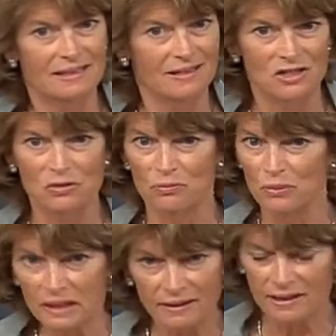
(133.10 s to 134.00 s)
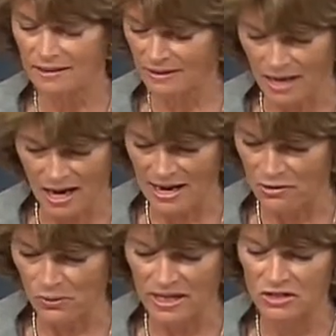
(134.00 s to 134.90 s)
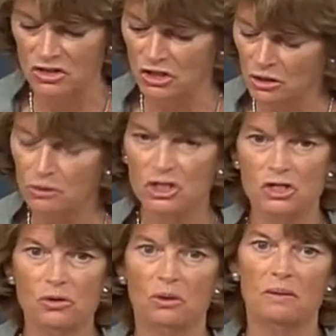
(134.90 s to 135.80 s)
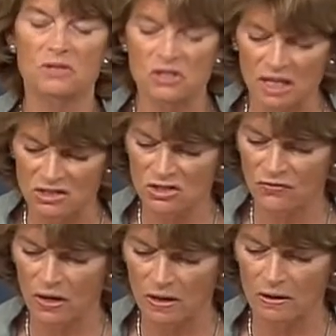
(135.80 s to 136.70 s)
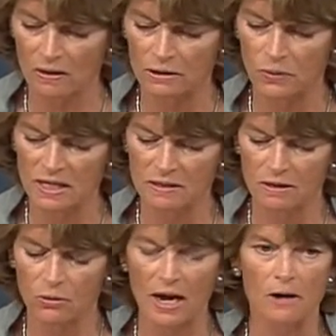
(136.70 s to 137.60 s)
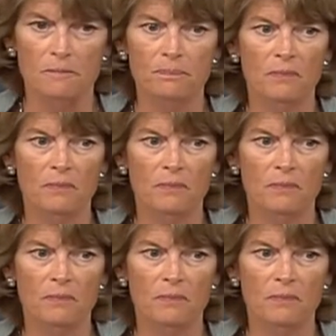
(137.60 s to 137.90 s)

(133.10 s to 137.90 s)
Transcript: Gets really high winds, huge storms, dense fog all the way to the ground.